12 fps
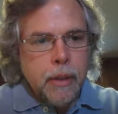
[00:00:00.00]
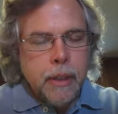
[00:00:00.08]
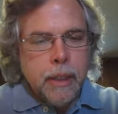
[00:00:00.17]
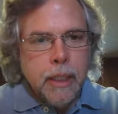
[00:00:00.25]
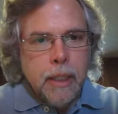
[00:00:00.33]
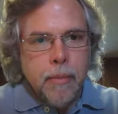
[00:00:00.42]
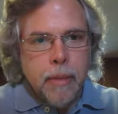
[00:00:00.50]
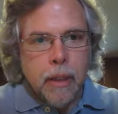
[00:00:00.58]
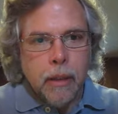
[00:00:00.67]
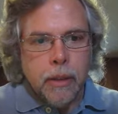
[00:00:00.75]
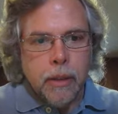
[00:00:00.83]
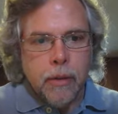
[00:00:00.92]
click email
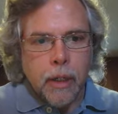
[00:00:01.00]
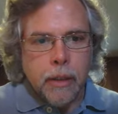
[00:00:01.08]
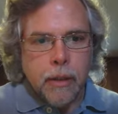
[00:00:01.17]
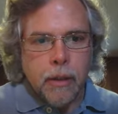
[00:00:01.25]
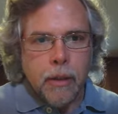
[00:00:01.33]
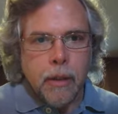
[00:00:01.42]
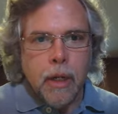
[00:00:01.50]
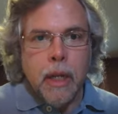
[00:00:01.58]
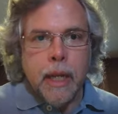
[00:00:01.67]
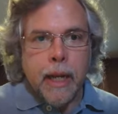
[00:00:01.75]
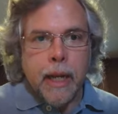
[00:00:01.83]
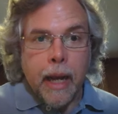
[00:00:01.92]
instructor,
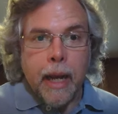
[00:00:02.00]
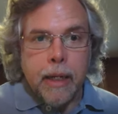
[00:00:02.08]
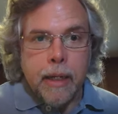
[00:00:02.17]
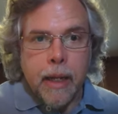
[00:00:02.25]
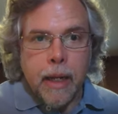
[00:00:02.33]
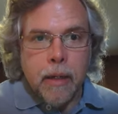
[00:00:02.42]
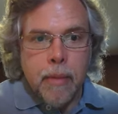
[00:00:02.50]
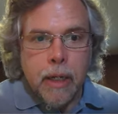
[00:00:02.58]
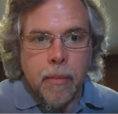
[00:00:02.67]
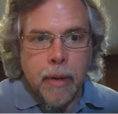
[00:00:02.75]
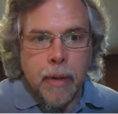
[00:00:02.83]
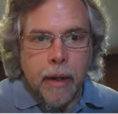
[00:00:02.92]
and contact me
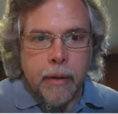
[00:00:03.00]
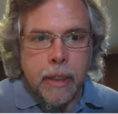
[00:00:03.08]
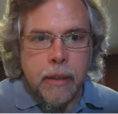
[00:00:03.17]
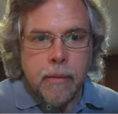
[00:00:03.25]
about it.